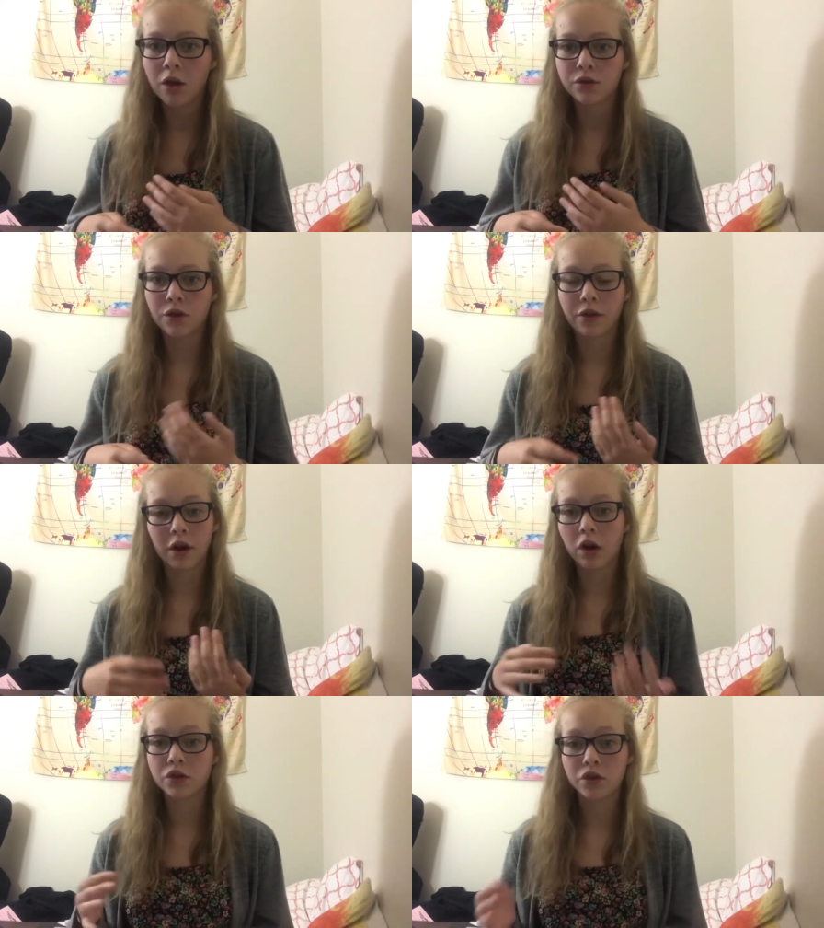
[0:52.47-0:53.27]
So there
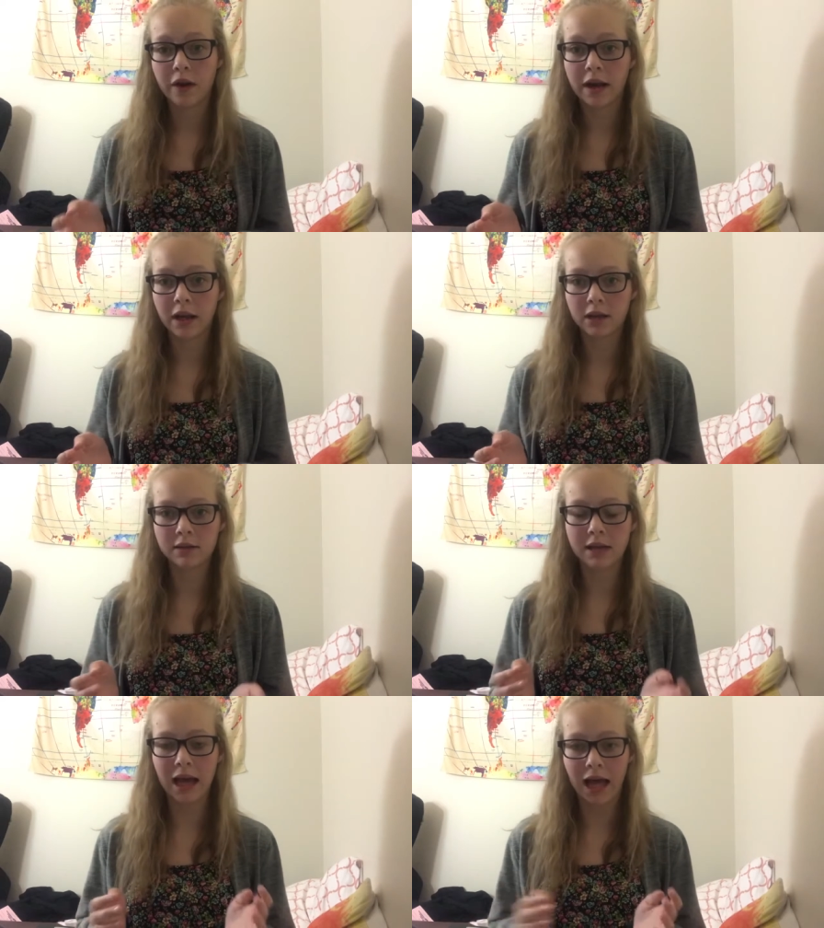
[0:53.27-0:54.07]
are
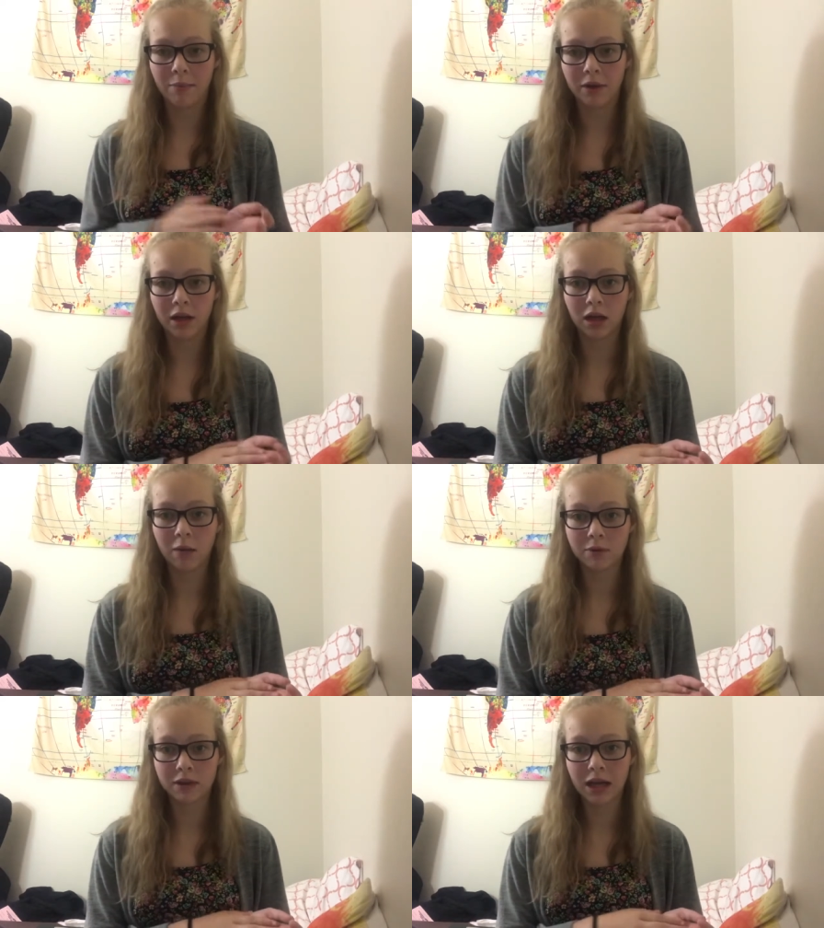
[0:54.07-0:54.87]
trainings that happen a
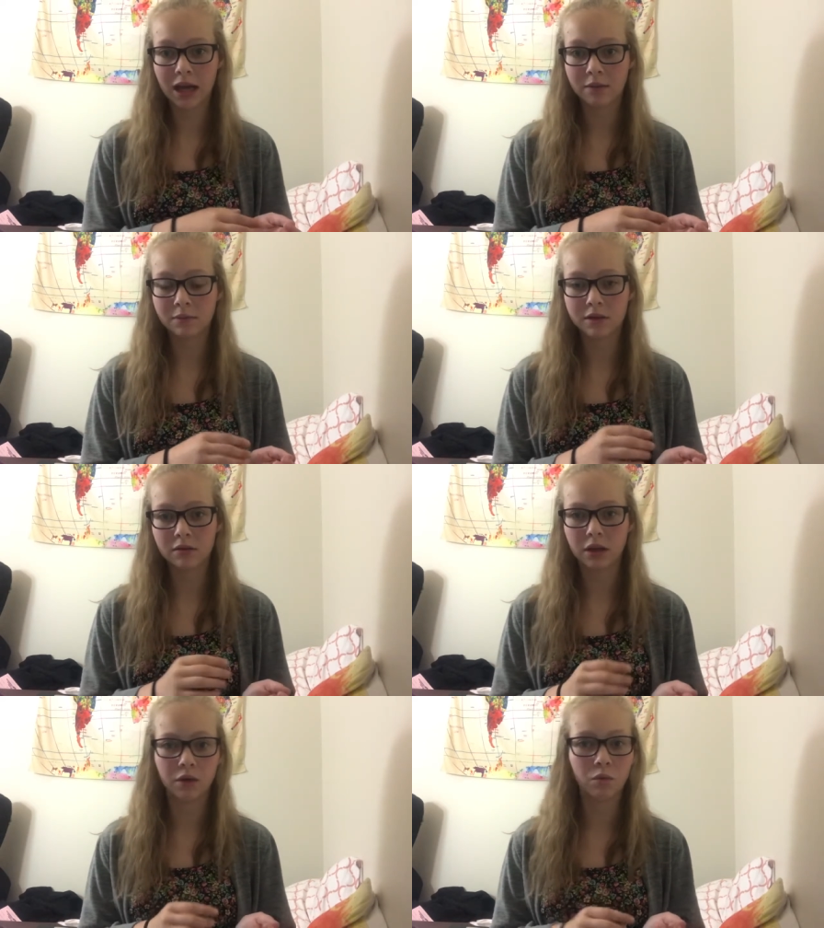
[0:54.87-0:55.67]
couple times,
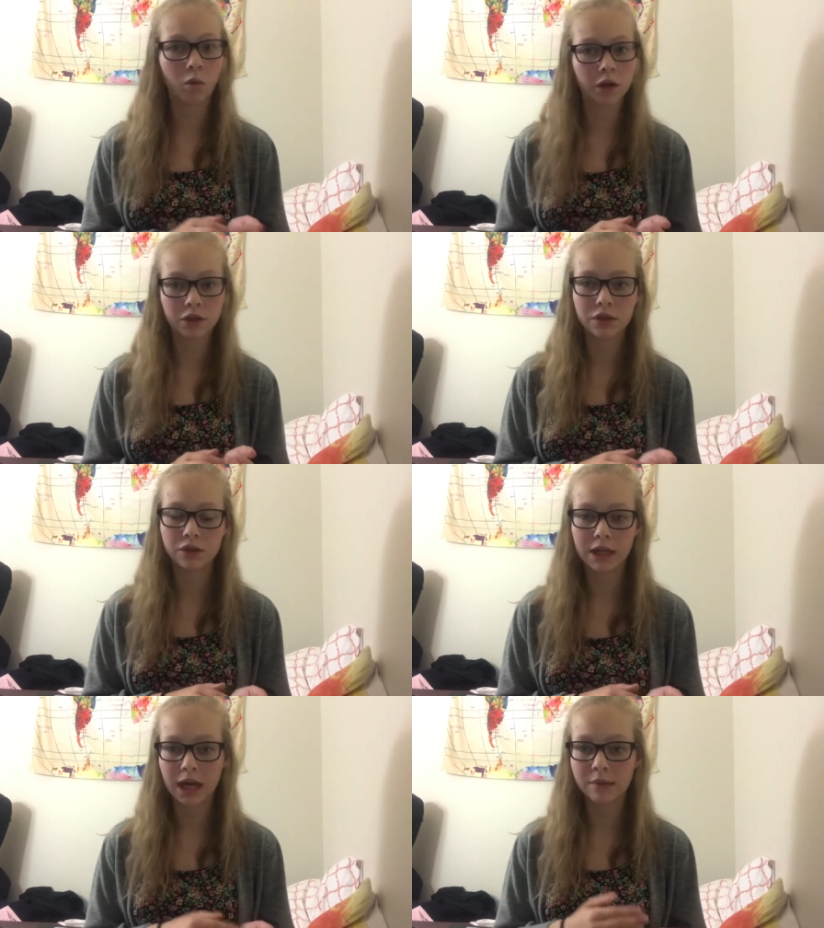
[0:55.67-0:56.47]
like 1 or 2
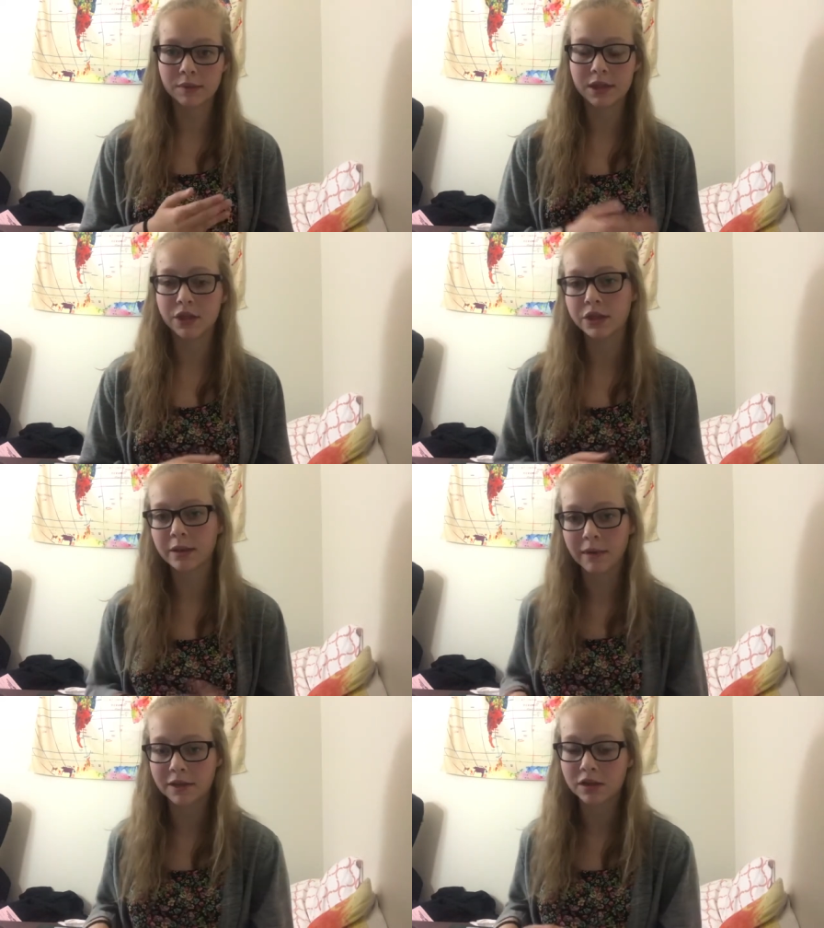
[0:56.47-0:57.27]
times each
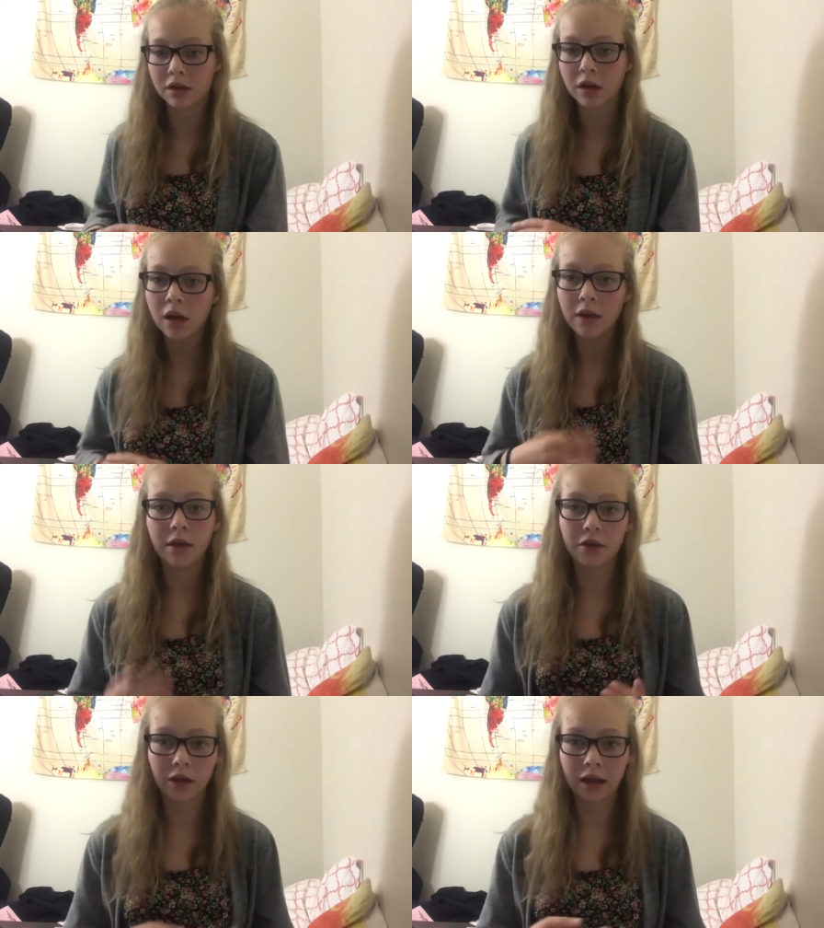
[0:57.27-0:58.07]
semester,
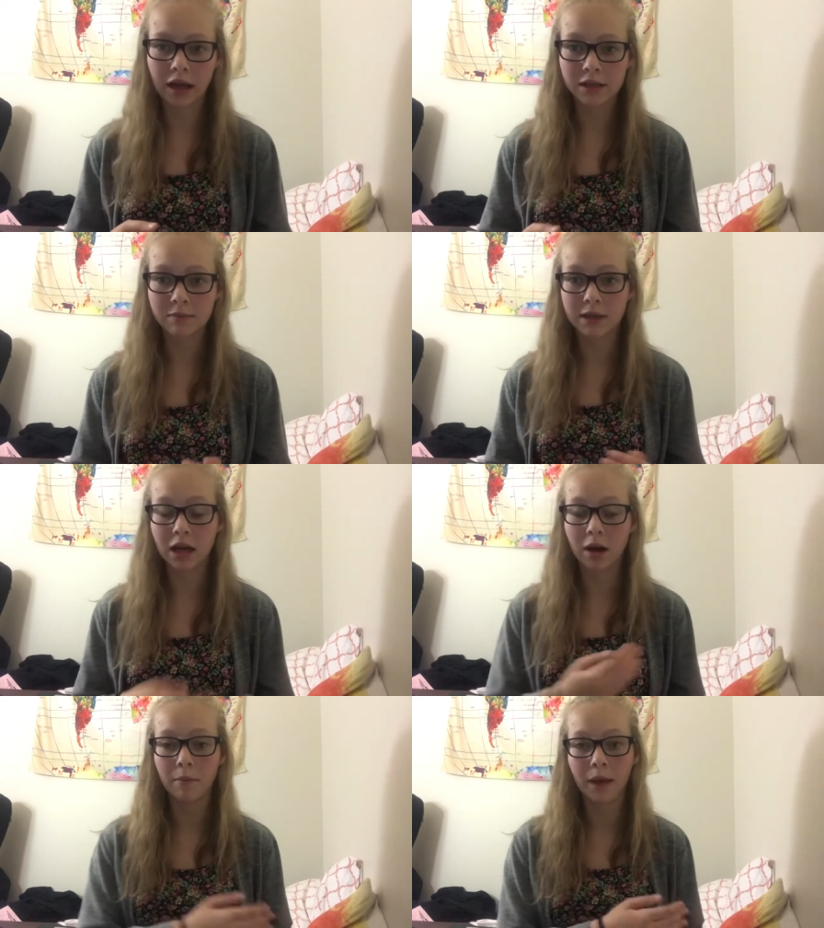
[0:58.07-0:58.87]
that you can get to
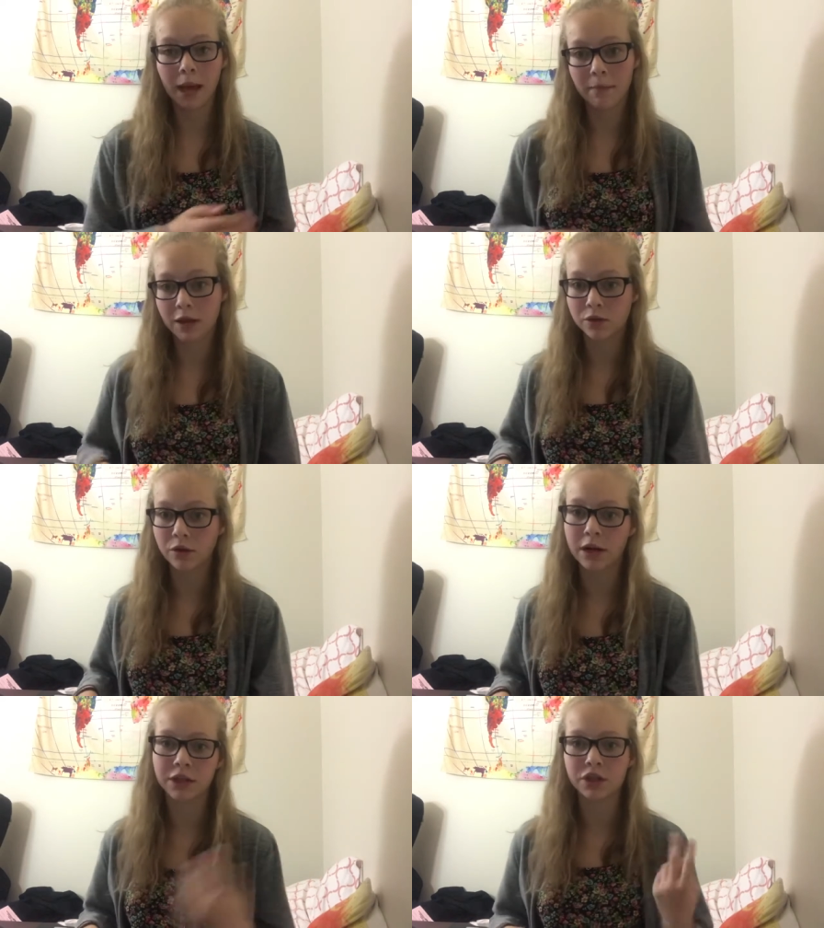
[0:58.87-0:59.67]
become a
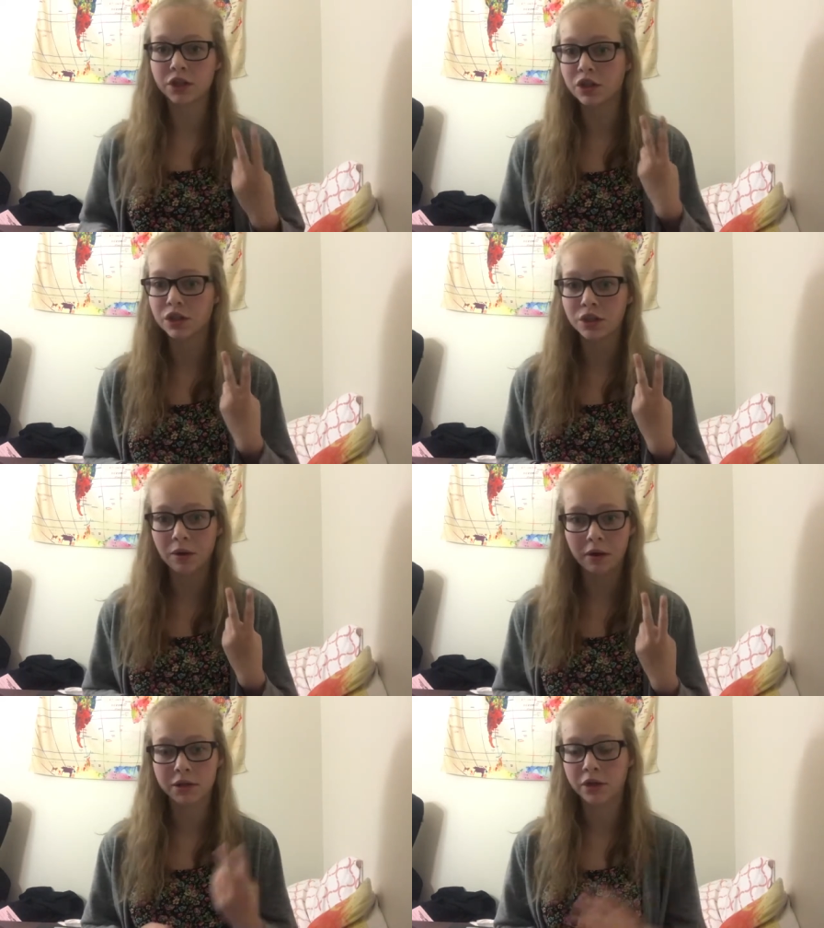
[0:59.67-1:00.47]
mentor, and it's just a
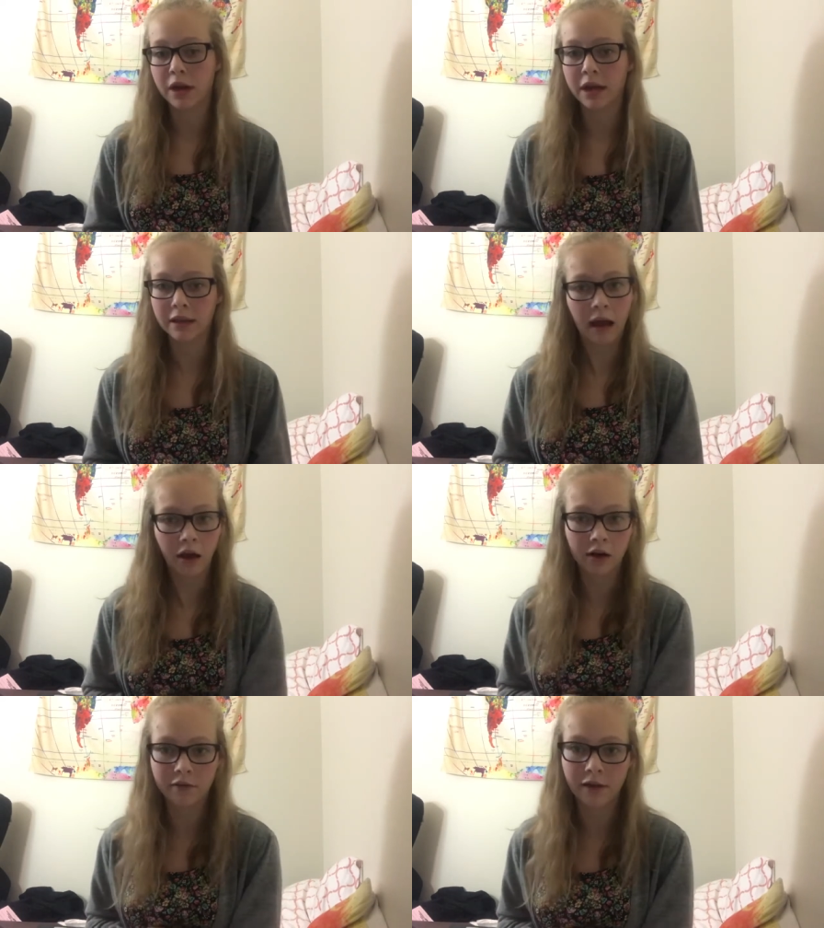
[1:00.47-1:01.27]
2-hour training that
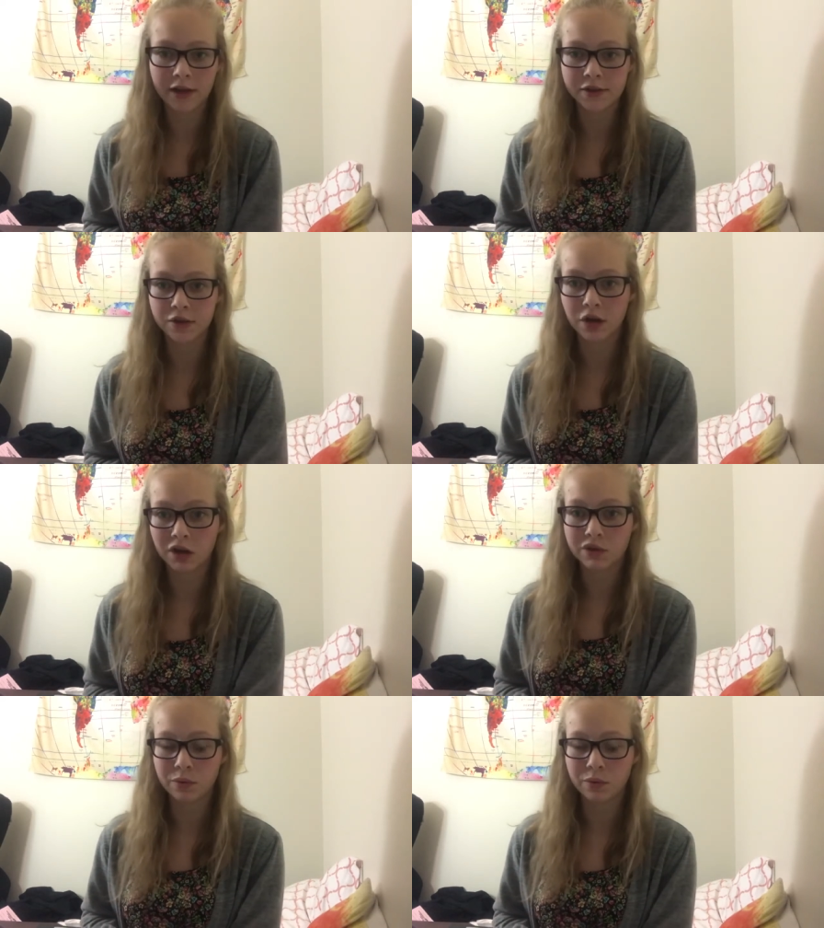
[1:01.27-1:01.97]
our advisor, Dr.